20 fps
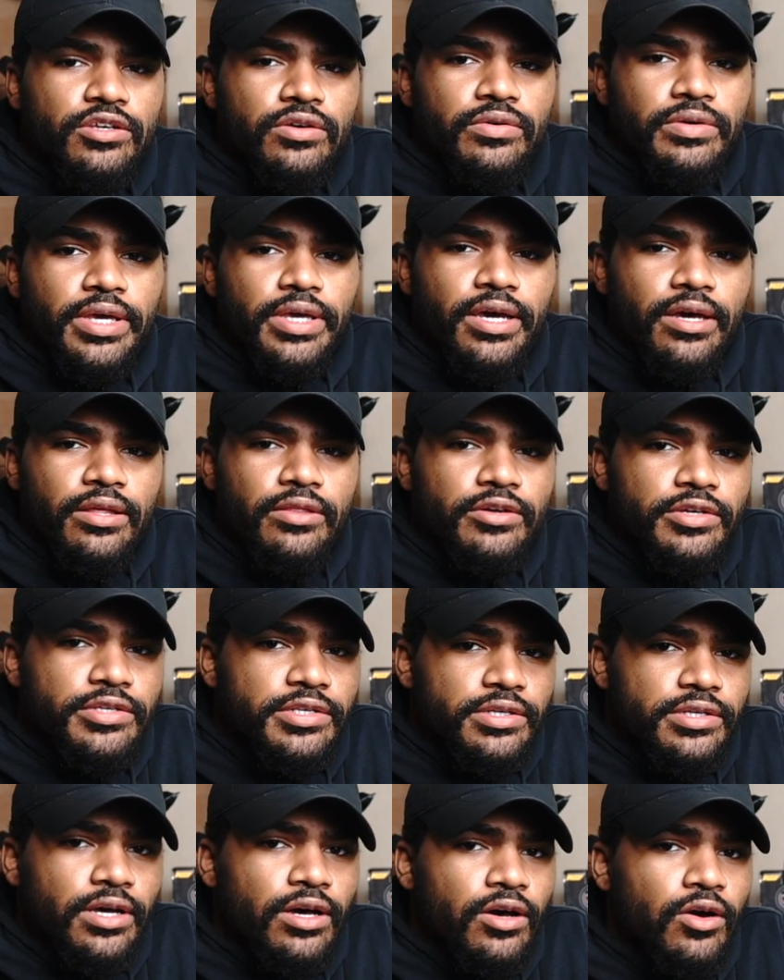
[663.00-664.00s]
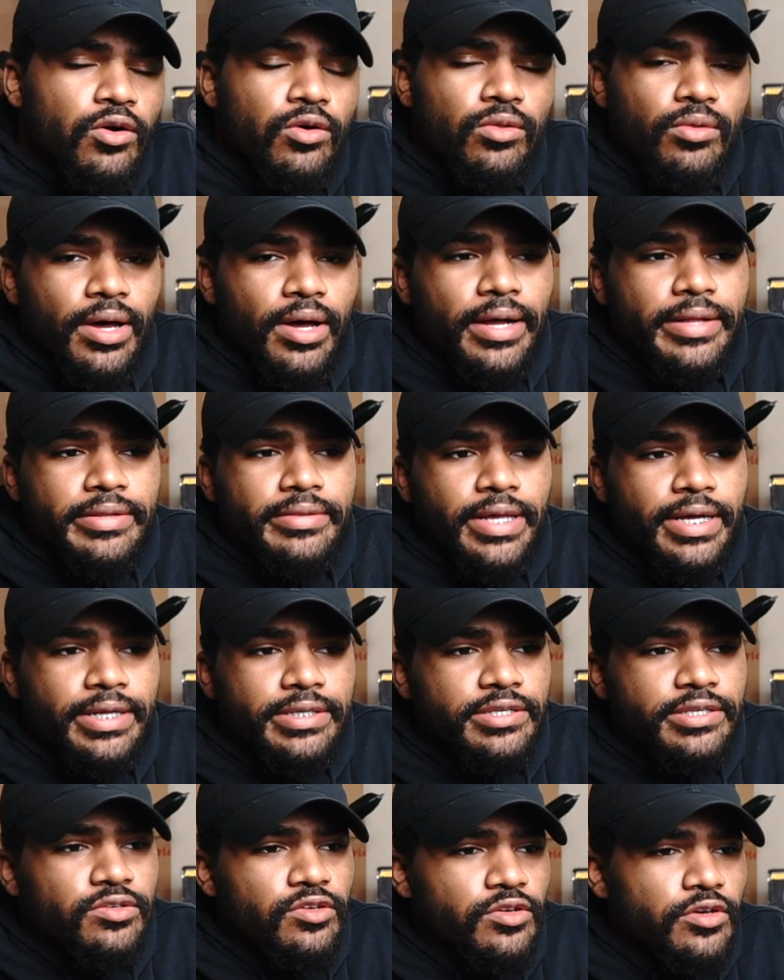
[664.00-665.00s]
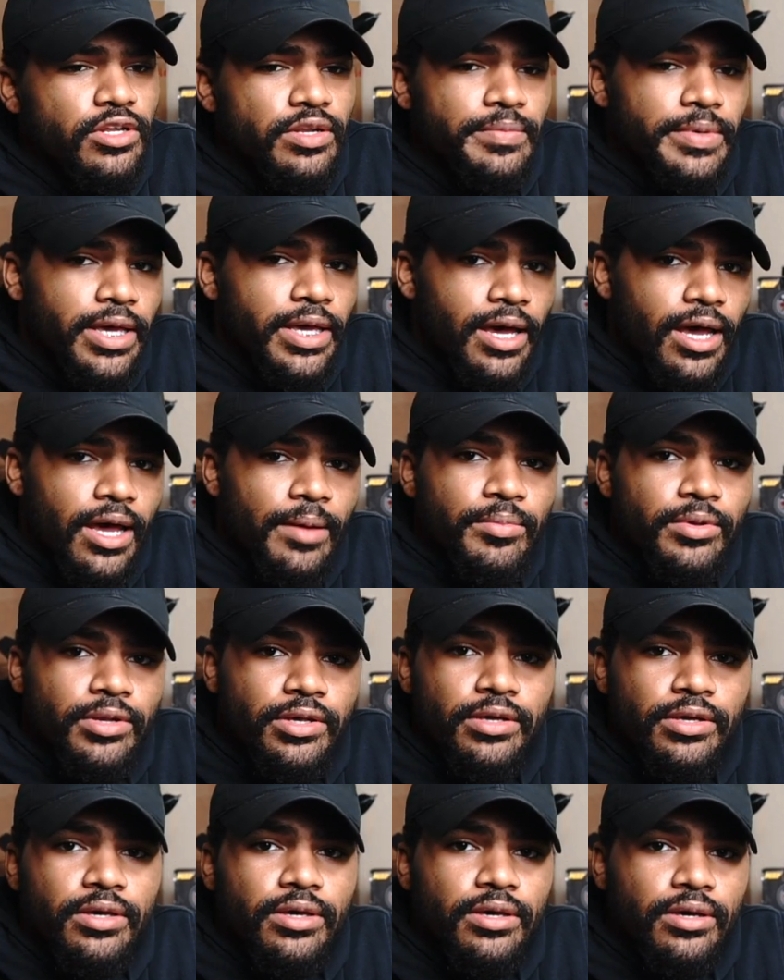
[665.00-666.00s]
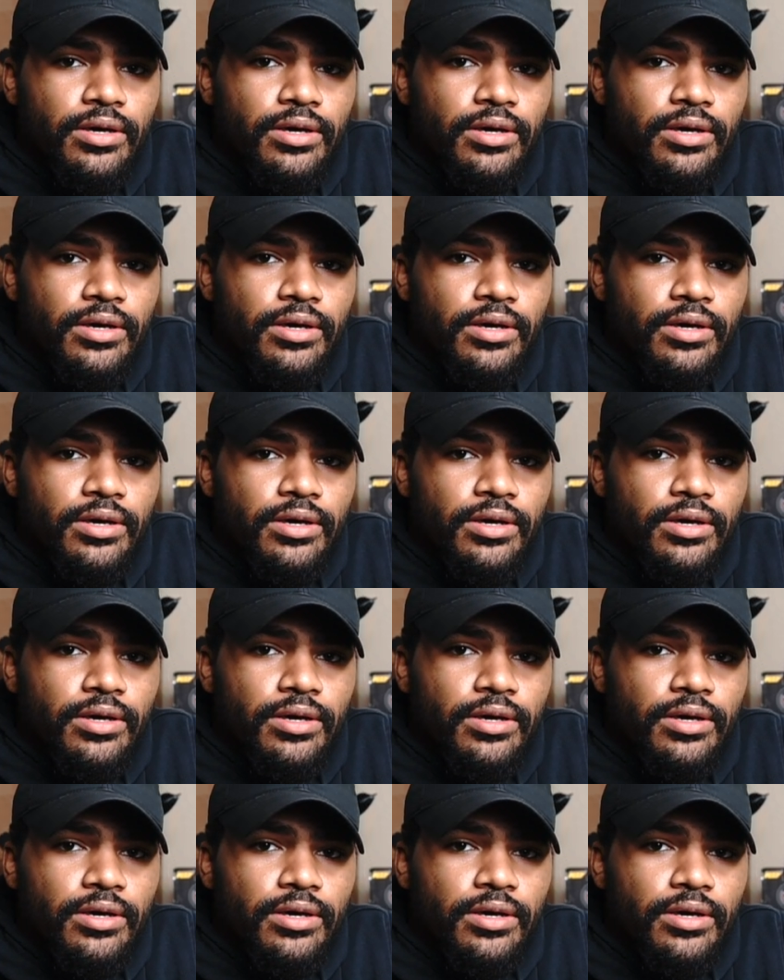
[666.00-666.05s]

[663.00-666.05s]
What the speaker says: yeah, there's a whole lot that's still gonna be happening.